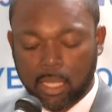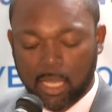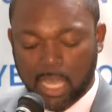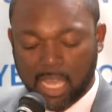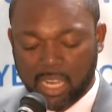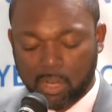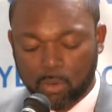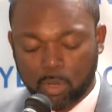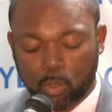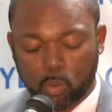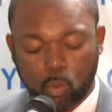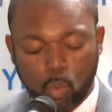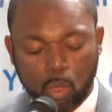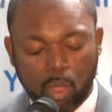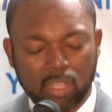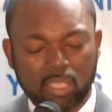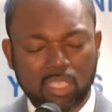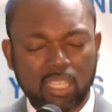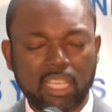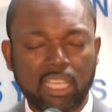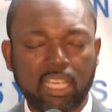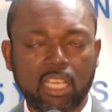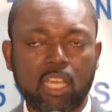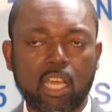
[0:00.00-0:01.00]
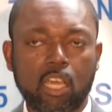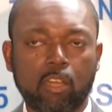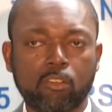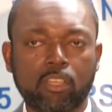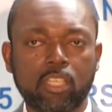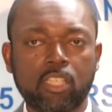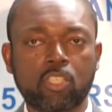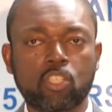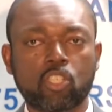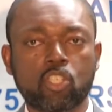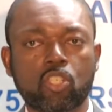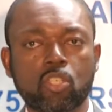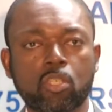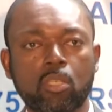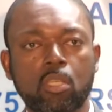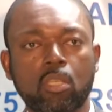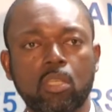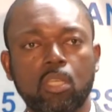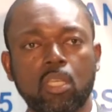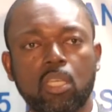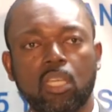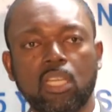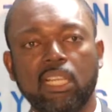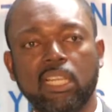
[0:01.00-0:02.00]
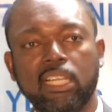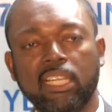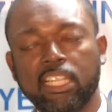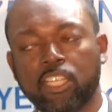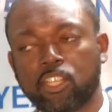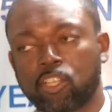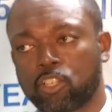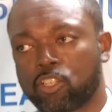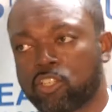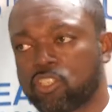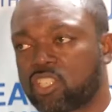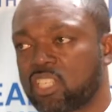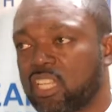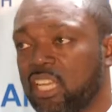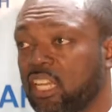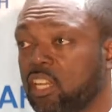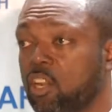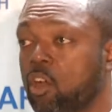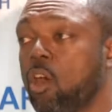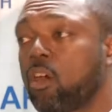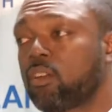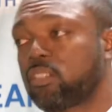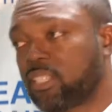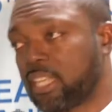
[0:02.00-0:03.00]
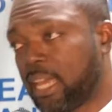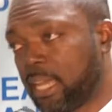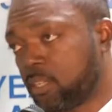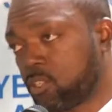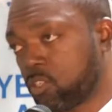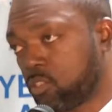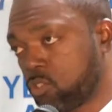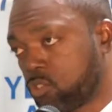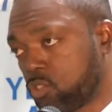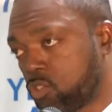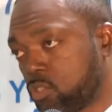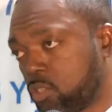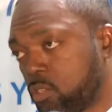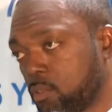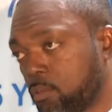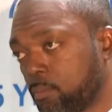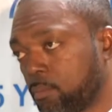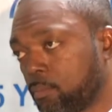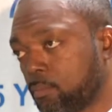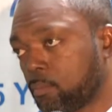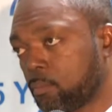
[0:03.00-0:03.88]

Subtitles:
And I would want to encourage leaders in all sectors